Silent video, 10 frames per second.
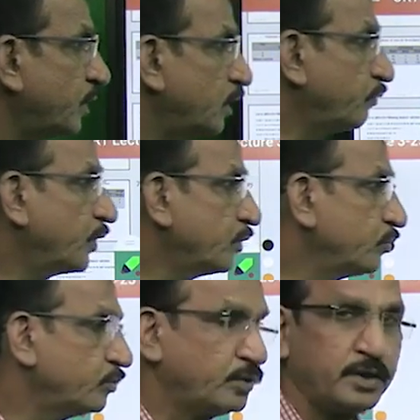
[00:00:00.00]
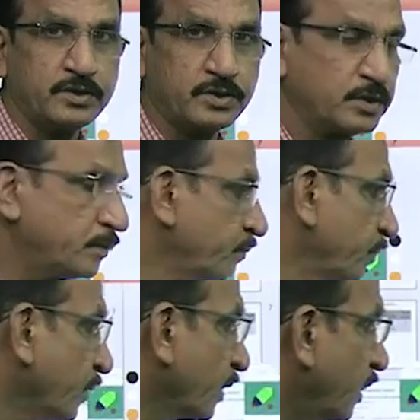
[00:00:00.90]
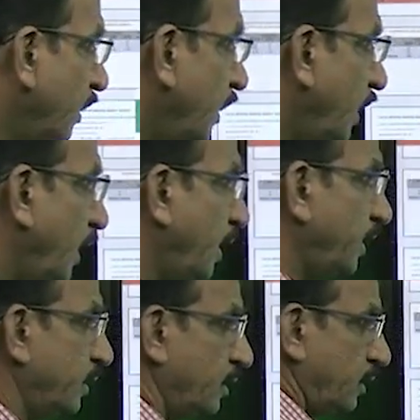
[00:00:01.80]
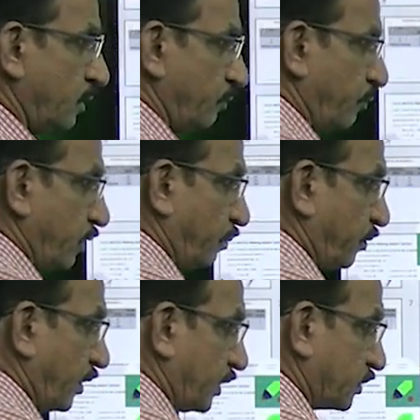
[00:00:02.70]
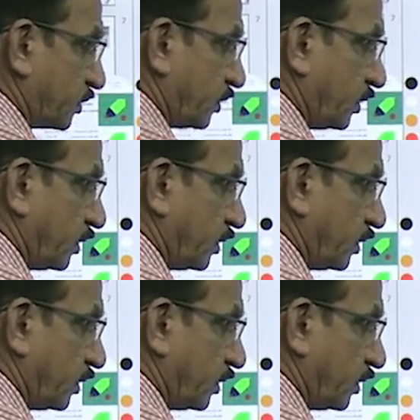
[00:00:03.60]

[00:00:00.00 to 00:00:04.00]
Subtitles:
25 units, and for product